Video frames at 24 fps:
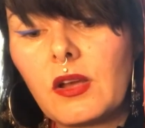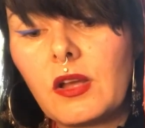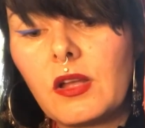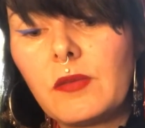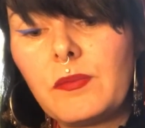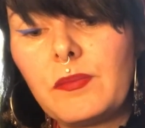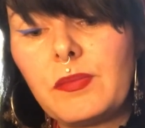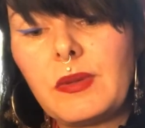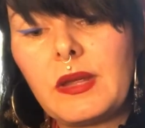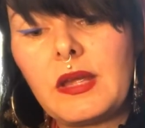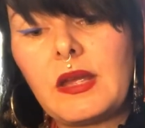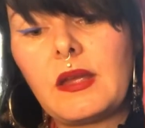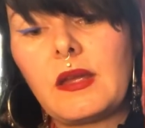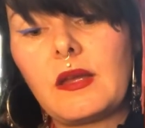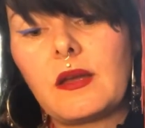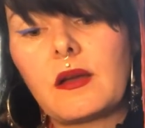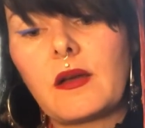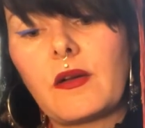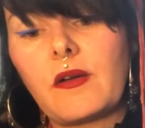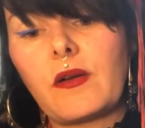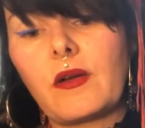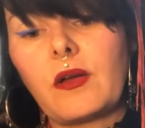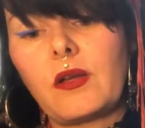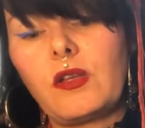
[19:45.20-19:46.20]
be
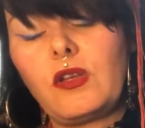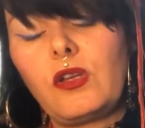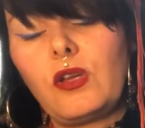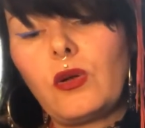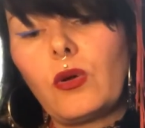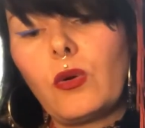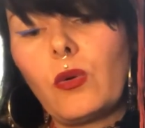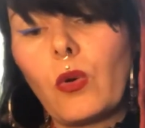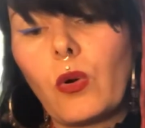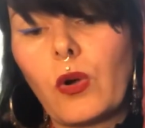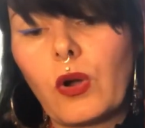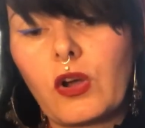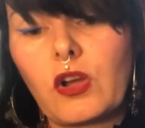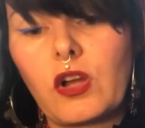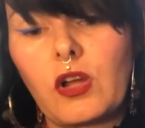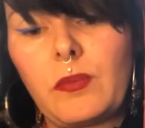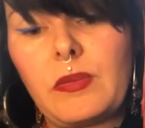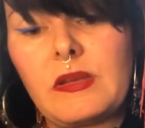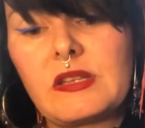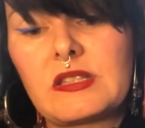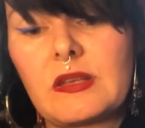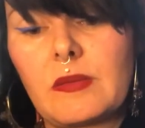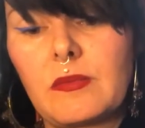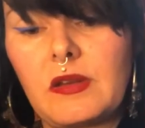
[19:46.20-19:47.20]
you, or it could
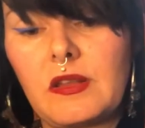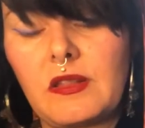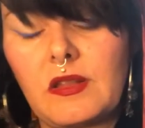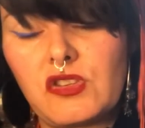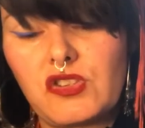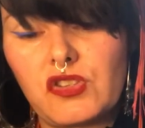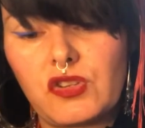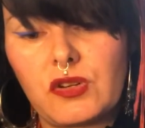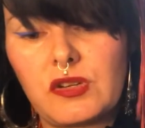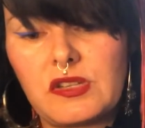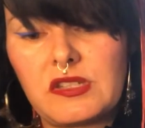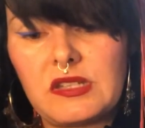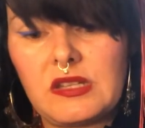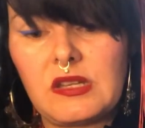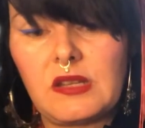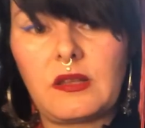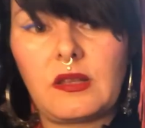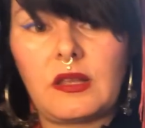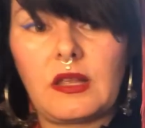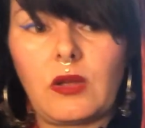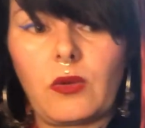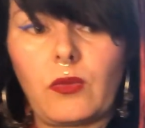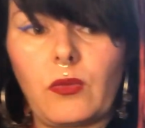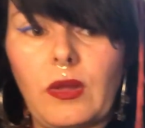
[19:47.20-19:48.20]
be somebody that you're
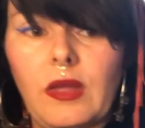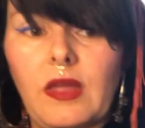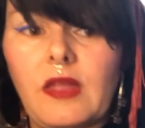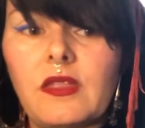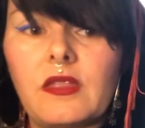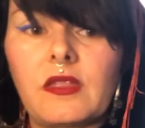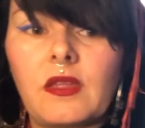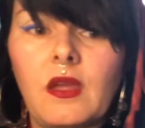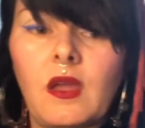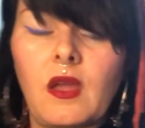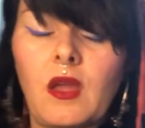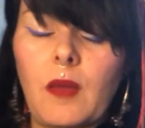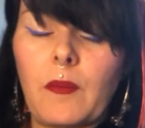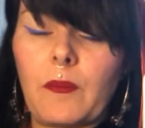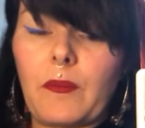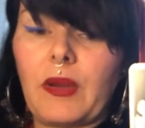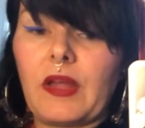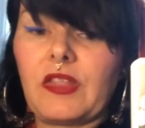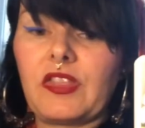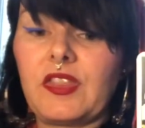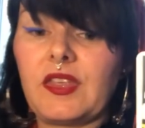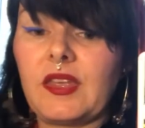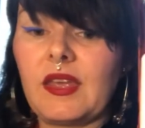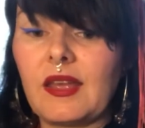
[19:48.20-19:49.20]
dealing with.
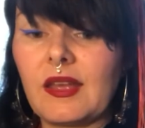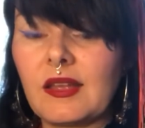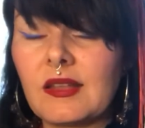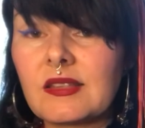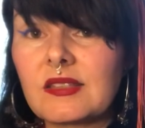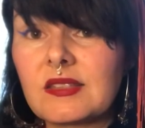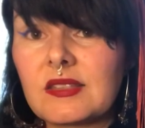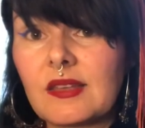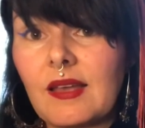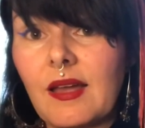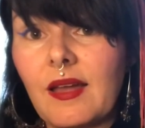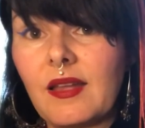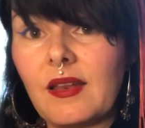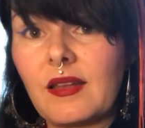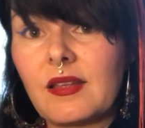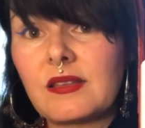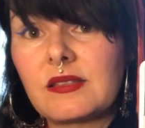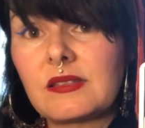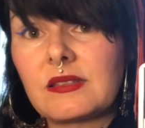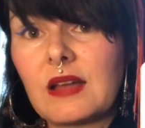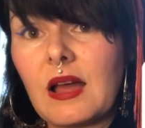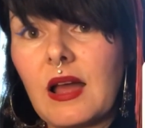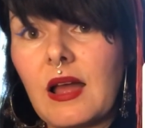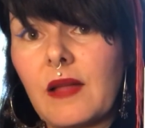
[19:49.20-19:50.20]
But the insight
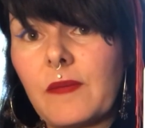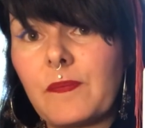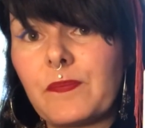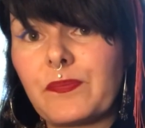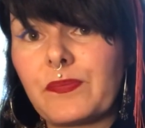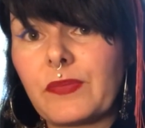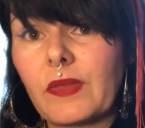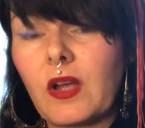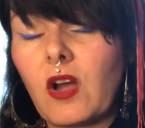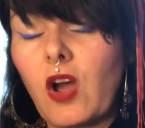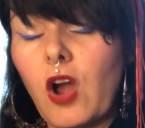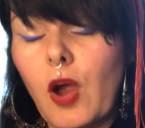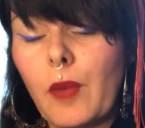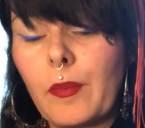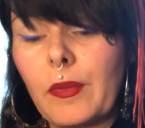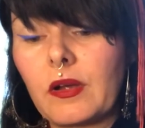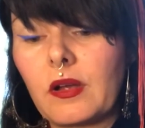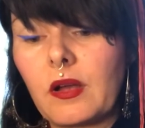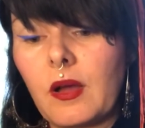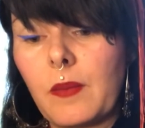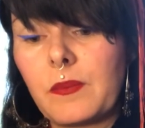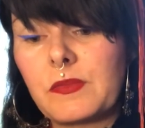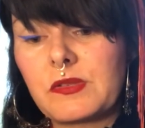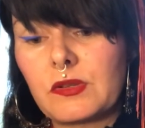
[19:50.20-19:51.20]
is that karma
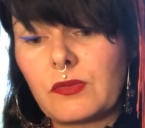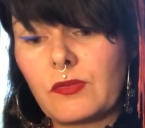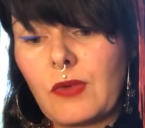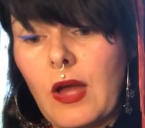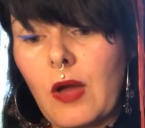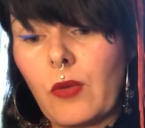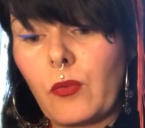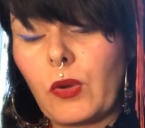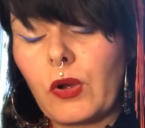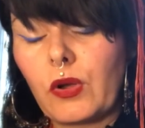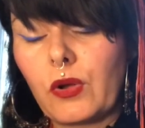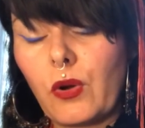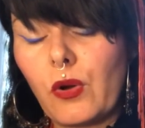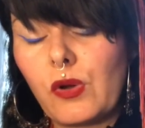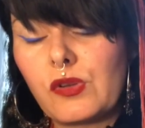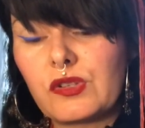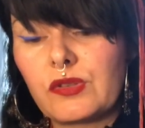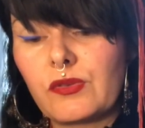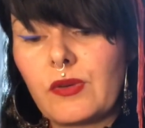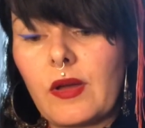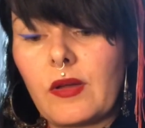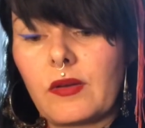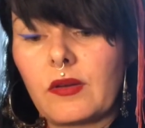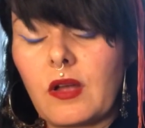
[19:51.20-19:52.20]
comes around. What goes
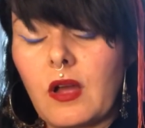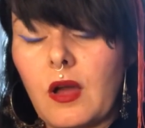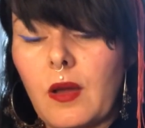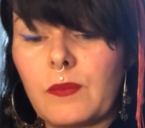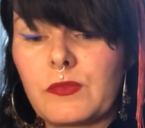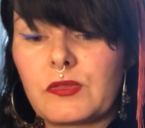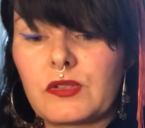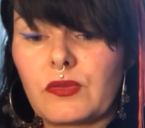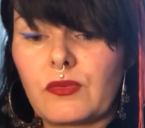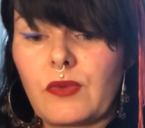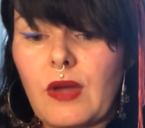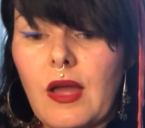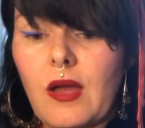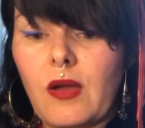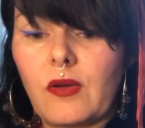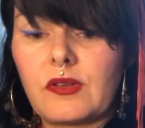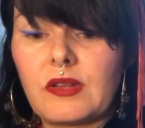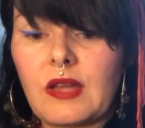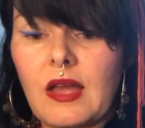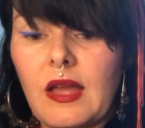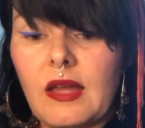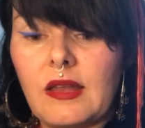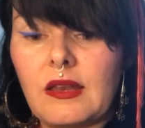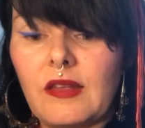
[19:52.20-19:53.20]
around comes
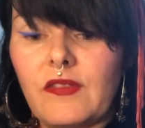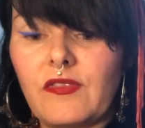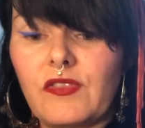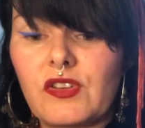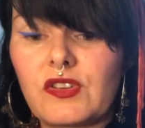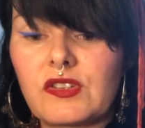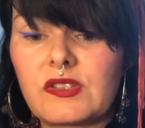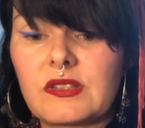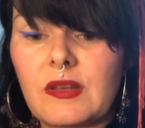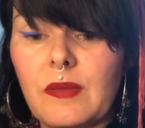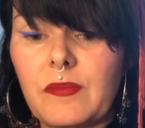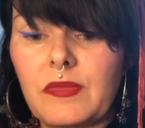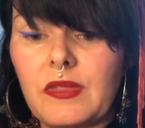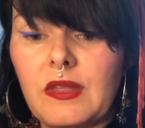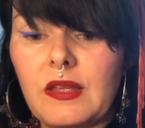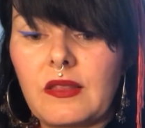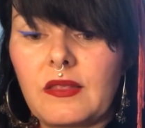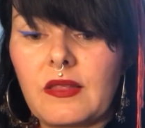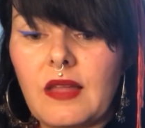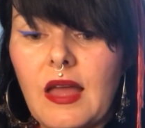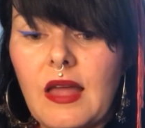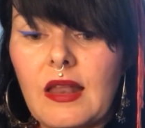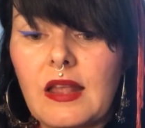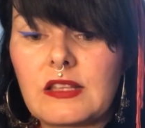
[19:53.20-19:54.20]
around. And if there's something
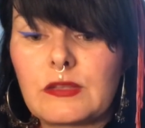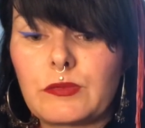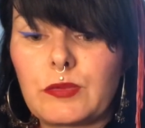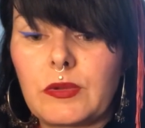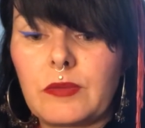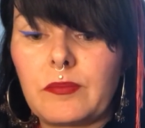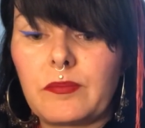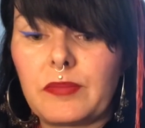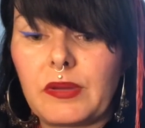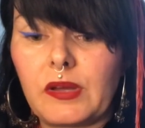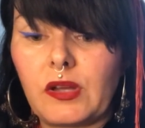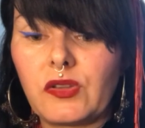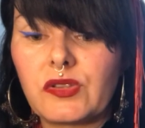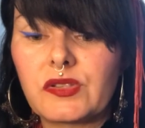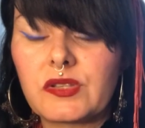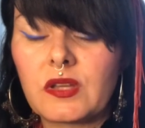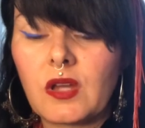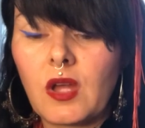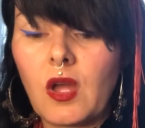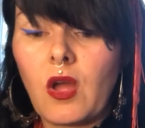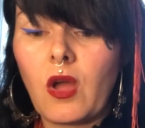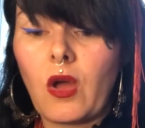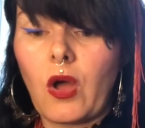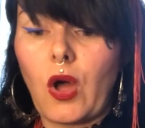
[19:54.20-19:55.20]
that has been built
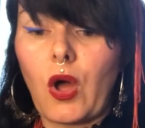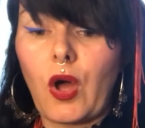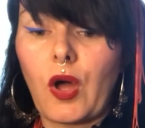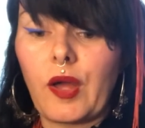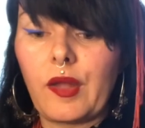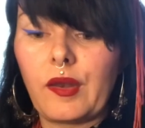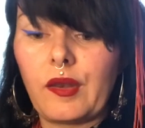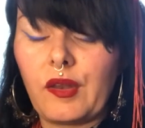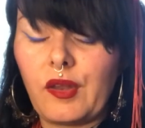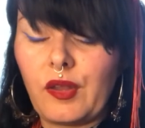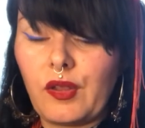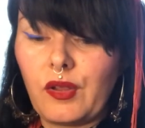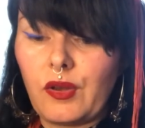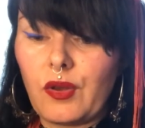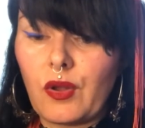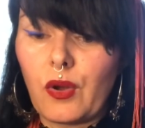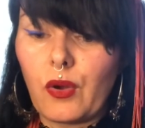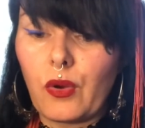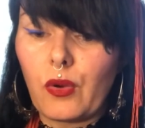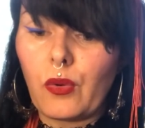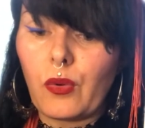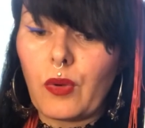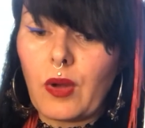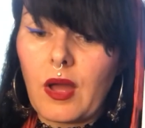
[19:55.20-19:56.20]
on,
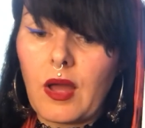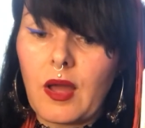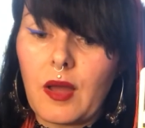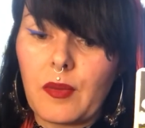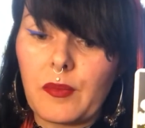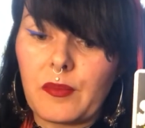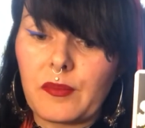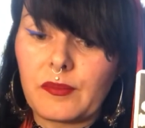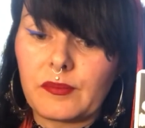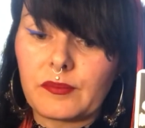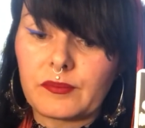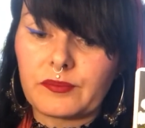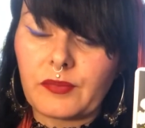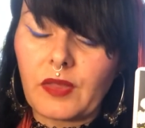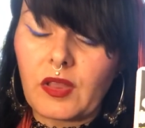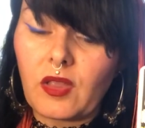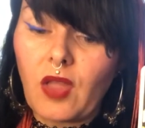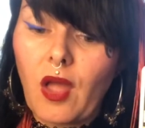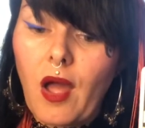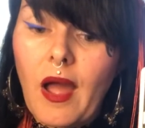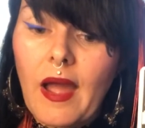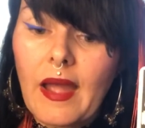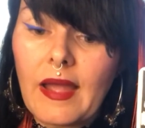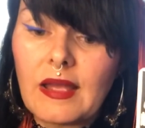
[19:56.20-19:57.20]

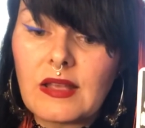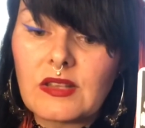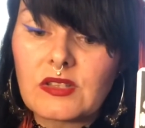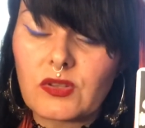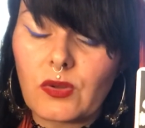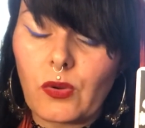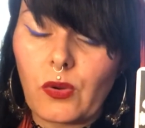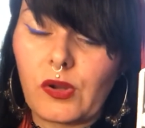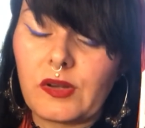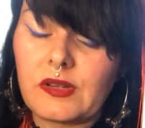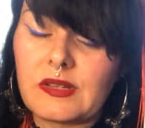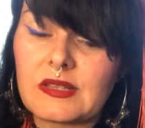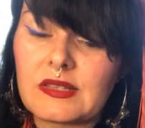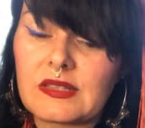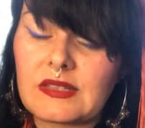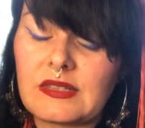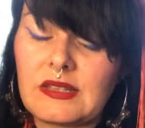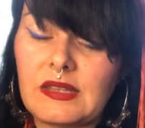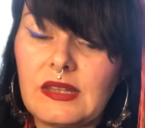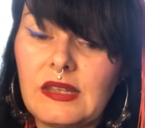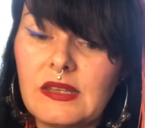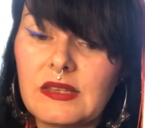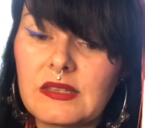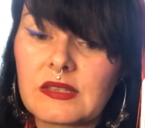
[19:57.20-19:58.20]
lies or
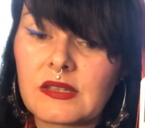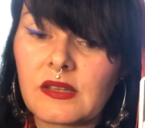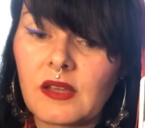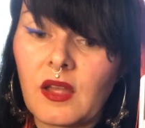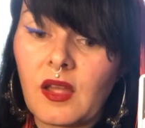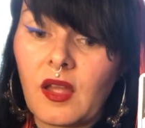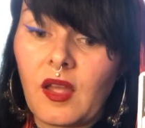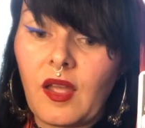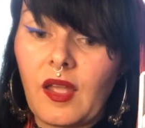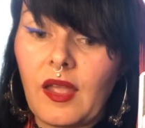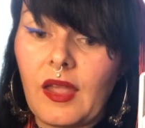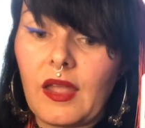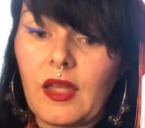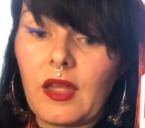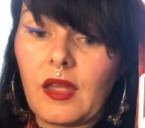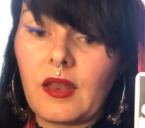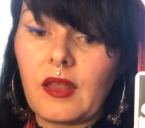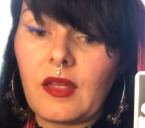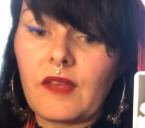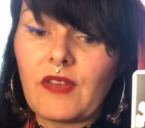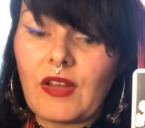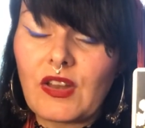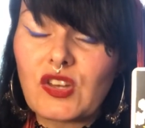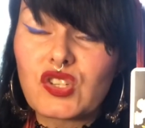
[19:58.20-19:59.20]
deceit,
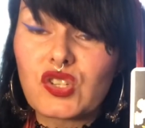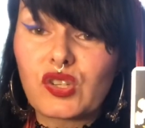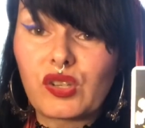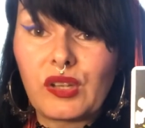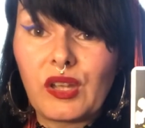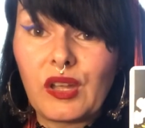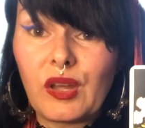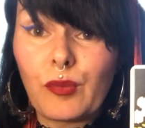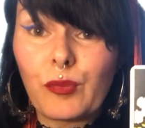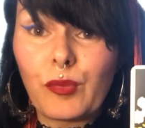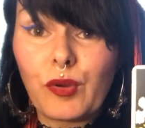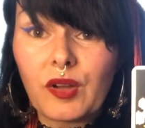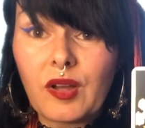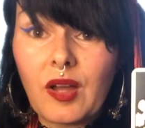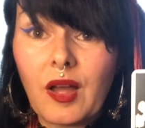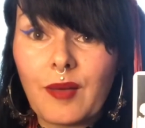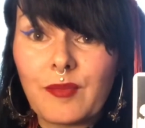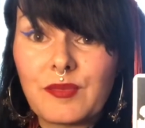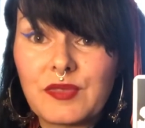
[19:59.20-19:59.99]
it eventually will come